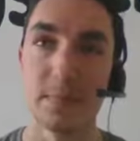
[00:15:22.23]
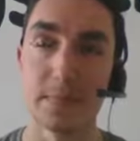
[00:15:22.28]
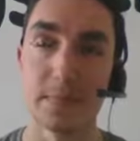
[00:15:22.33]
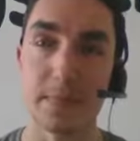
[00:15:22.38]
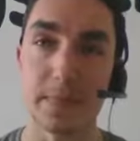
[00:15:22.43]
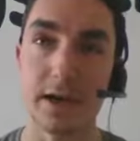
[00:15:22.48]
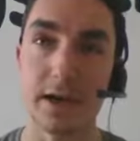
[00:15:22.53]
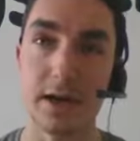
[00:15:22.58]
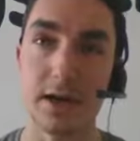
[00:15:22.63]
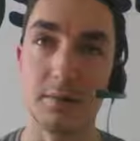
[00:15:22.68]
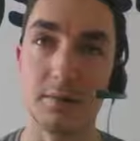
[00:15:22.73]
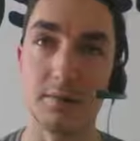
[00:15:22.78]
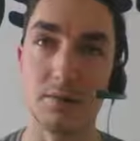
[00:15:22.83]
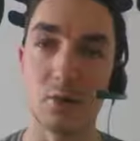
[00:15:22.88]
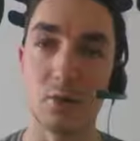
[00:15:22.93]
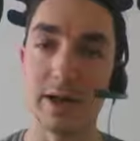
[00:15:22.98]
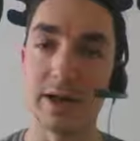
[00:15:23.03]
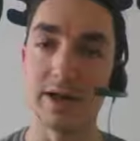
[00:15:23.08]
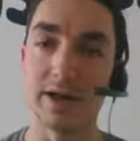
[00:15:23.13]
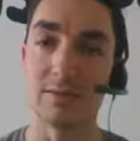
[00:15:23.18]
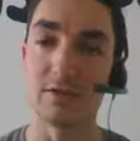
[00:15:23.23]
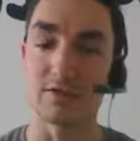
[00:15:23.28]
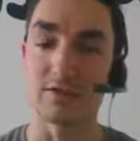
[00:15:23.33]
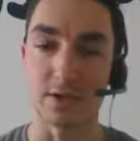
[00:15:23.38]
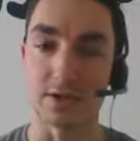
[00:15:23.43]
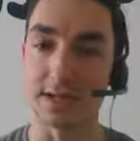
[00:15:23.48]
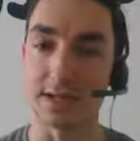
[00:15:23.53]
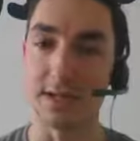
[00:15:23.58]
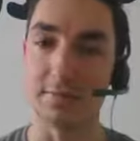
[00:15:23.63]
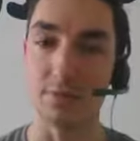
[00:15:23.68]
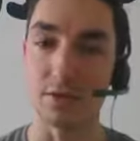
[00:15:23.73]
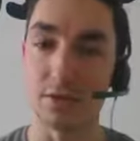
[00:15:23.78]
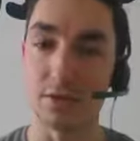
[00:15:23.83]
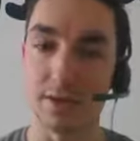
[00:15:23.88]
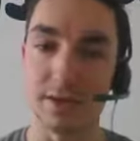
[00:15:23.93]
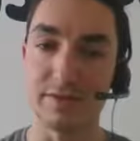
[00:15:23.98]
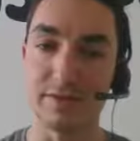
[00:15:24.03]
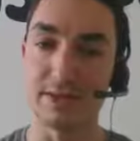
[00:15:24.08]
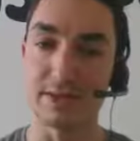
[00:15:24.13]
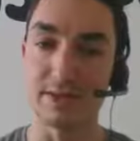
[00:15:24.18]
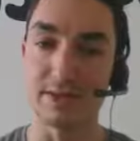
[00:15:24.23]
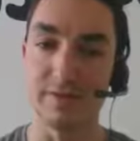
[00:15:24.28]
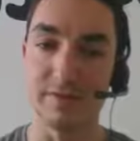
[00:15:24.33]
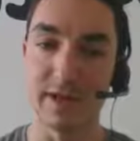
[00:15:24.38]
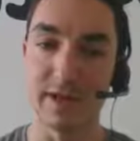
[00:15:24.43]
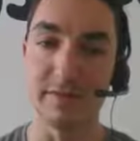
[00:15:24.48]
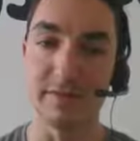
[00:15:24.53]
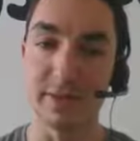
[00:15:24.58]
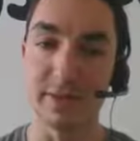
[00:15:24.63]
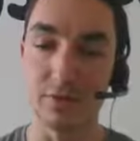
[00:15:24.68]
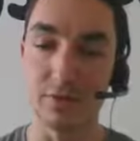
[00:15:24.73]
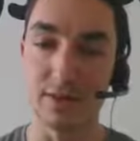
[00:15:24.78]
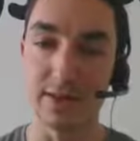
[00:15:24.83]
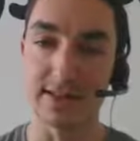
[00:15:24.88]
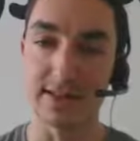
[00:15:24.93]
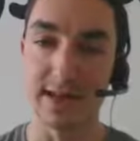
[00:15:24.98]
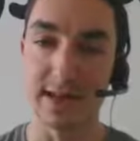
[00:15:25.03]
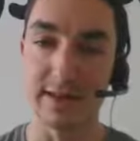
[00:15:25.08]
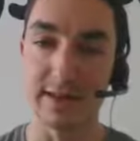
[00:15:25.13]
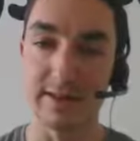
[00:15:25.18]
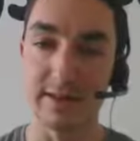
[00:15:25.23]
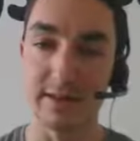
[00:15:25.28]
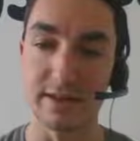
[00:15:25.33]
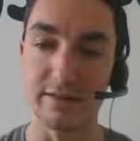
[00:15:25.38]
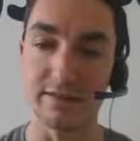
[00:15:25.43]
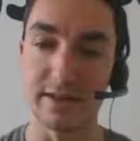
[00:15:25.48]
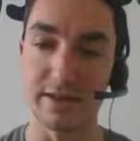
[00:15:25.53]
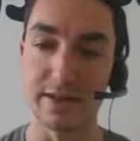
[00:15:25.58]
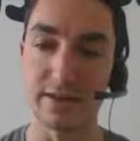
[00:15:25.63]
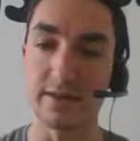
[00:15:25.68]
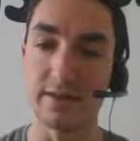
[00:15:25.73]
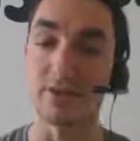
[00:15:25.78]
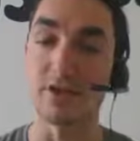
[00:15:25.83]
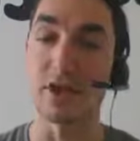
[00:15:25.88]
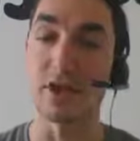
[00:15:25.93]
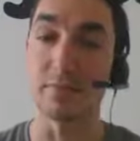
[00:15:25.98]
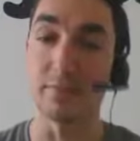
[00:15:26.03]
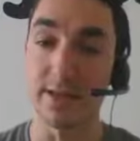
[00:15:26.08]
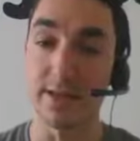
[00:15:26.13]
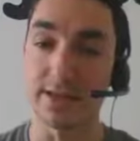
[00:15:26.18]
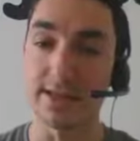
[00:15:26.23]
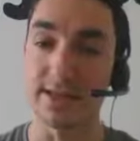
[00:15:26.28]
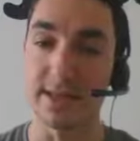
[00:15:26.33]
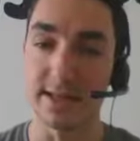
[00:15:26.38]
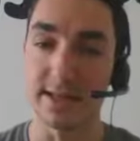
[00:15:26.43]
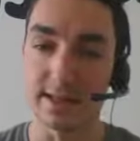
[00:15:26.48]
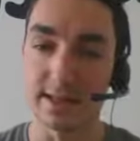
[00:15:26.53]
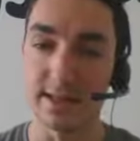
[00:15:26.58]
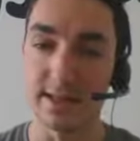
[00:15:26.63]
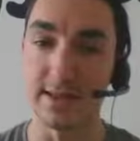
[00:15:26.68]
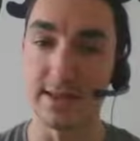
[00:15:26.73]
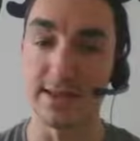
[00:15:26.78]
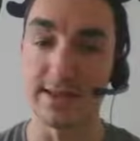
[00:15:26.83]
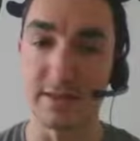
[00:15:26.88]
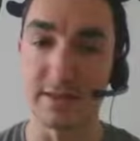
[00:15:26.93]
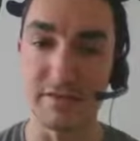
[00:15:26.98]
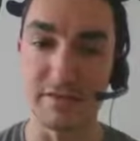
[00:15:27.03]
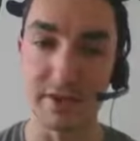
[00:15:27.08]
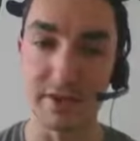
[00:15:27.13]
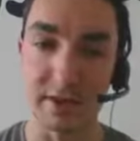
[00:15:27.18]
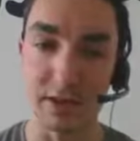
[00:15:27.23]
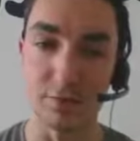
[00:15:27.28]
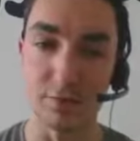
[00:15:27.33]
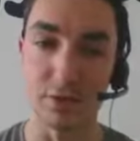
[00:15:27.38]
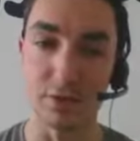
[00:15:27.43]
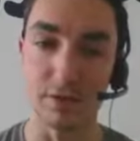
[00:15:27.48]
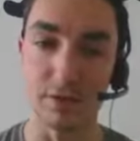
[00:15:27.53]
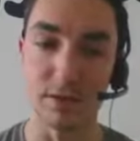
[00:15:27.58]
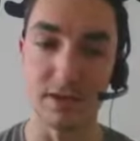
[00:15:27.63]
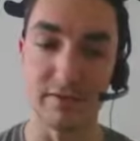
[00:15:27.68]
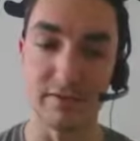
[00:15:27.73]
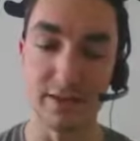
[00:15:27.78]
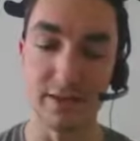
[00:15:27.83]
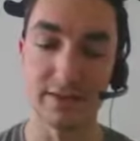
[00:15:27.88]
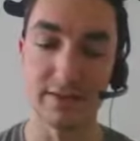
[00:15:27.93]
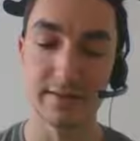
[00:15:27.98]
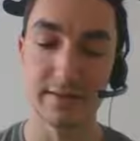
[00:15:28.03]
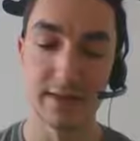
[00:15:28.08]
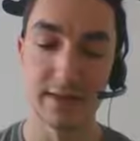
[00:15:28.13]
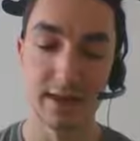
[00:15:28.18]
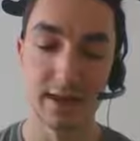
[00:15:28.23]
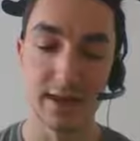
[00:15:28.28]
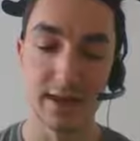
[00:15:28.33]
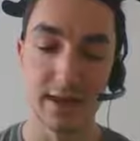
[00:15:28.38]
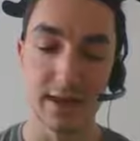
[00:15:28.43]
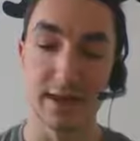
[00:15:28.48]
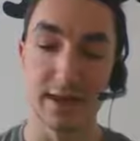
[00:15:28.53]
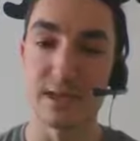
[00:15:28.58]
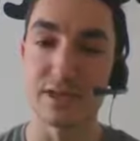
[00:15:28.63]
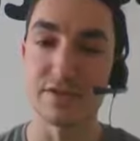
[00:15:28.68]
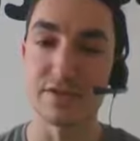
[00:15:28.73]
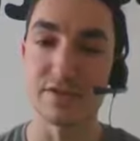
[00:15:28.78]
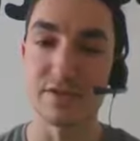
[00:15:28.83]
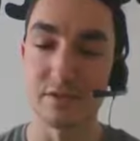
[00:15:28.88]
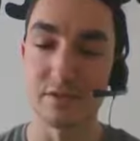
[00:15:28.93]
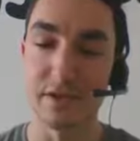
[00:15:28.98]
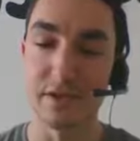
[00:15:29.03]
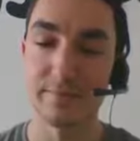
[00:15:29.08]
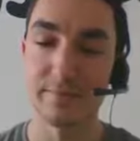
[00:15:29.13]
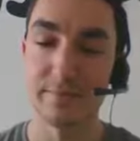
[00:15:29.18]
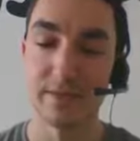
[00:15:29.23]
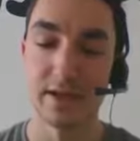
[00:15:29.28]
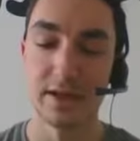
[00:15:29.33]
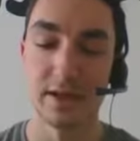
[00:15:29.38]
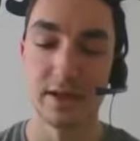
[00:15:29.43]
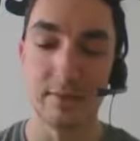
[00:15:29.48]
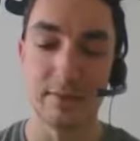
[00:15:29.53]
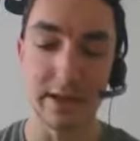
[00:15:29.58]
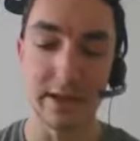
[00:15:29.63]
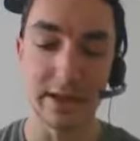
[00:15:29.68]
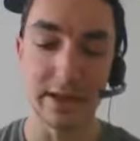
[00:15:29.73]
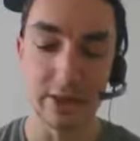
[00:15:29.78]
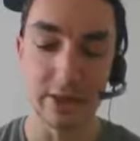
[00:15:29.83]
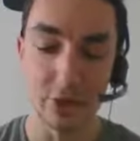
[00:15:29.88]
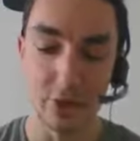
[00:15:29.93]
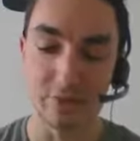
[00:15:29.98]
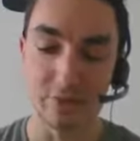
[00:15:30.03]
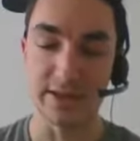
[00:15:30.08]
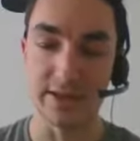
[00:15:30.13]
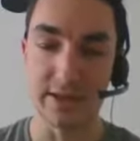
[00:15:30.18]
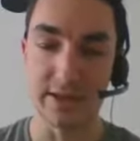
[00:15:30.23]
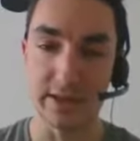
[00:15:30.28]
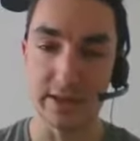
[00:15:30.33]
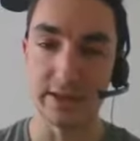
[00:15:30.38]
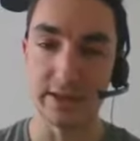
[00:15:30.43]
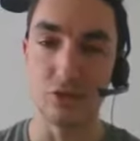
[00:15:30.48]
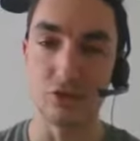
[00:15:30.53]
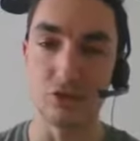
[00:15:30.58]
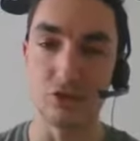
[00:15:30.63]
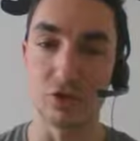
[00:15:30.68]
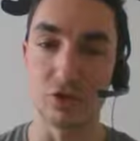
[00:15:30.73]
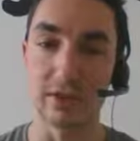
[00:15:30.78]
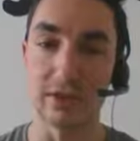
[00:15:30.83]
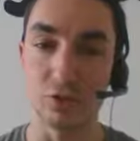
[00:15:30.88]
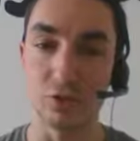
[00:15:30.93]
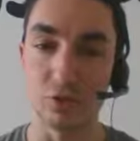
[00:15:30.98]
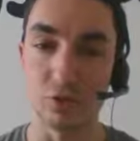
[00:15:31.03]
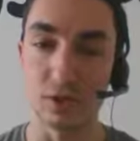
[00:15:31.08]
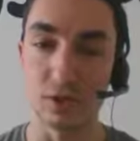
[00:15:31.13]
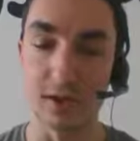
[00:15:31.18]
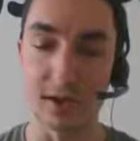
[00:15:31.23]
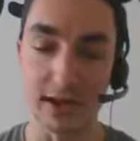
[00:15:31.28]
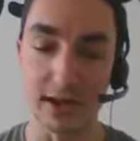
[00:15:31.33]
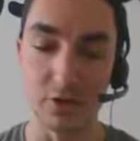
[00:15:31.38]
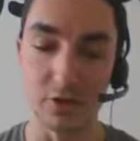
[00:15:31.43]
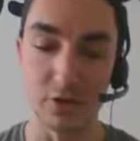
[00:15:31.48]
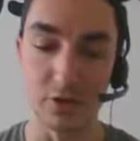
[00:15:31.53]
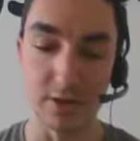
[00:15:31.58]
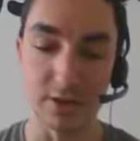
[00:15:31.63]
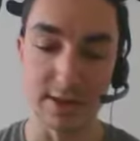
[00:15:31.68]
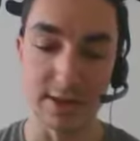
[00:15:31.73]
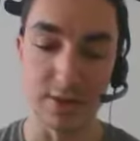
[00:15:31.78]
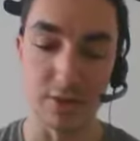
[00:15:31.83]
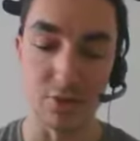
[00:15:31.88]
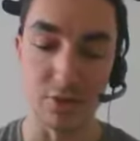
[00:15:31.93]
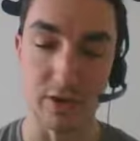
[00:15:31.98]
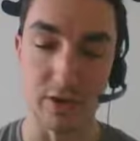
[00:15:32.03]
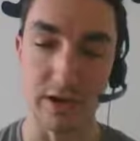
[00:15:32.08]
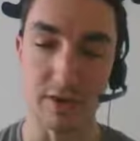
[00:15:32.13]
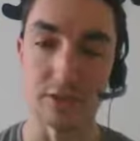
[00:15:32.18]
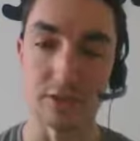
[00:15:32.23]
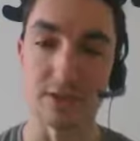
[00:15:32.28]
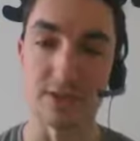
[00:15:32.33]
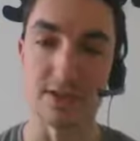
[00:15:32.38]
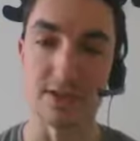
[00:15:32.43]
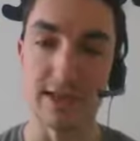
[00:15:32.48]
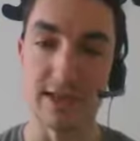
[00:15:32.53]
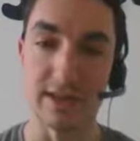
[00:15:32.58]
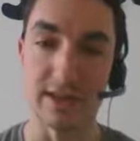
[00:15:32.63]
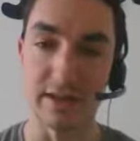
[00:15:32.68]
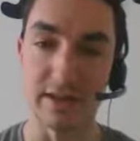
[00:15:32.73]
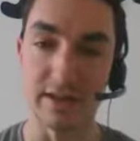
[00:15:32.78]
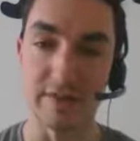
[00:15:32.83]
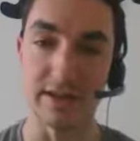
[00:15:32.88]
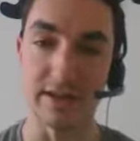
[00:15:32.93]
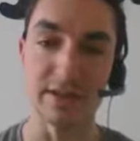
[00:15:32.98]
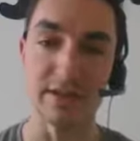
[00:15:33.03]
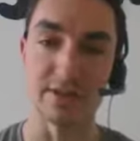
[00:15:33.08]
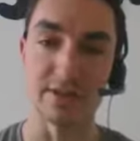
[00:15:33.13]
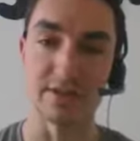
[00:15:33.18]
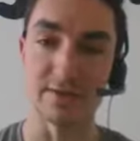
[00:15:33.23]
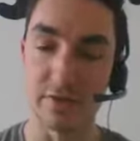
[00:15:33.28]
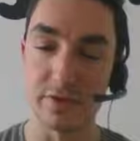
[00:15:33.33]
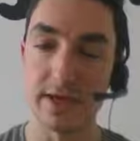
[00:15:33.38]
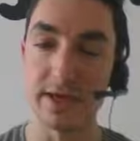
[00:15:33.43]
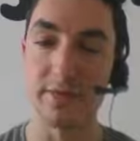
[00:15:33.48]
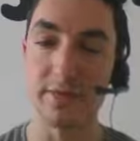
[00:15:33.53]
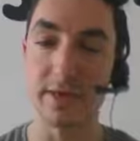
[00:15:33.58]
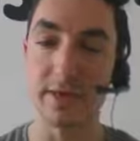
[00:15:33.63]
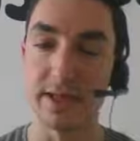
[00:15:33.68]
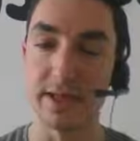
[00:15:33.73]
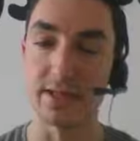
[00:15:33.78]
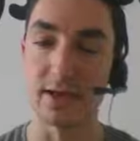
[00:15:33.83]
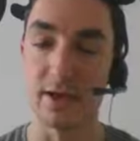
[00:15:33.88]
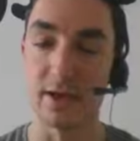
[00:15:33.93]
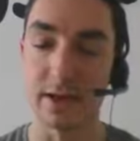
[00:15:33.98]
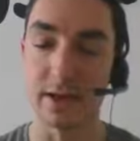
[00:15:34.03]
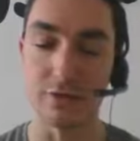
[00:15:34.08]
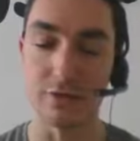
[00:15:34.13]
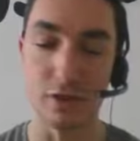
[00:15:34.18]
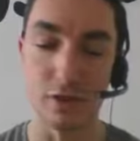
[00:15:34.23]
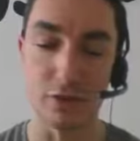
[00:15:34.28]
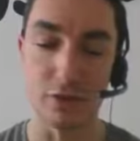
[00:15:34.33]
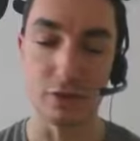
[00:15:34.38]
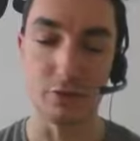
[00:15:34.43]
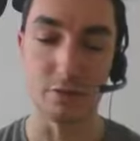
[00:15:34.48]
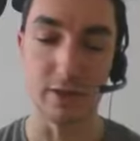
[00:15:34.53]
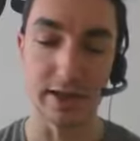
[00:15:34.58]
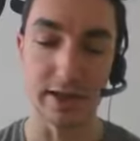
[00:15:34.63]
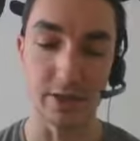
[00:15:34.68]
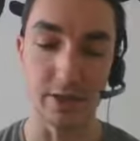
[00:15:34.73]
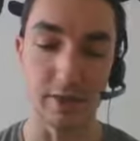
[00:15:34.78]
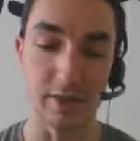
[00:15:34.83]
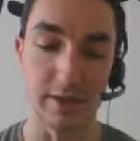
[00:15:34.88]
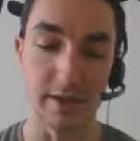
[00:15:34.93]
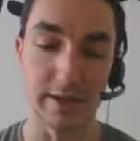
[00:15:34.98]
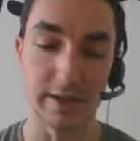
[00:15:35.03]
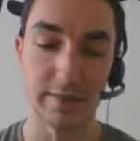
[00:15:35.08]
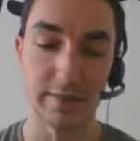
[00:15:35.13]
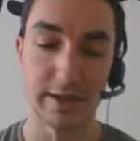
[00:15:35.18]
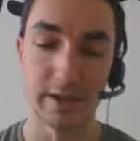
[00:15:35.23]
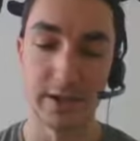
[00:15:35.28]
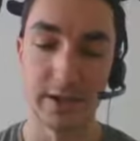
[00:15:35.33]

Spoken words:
we're able, for example, if it's an event and you decide that the event is not busy, as in it's an available event, it's free, meaning you have a setting usually in Google Calendar, at least, where you're able to say that an event is free, meaning it's not actually occupying your time.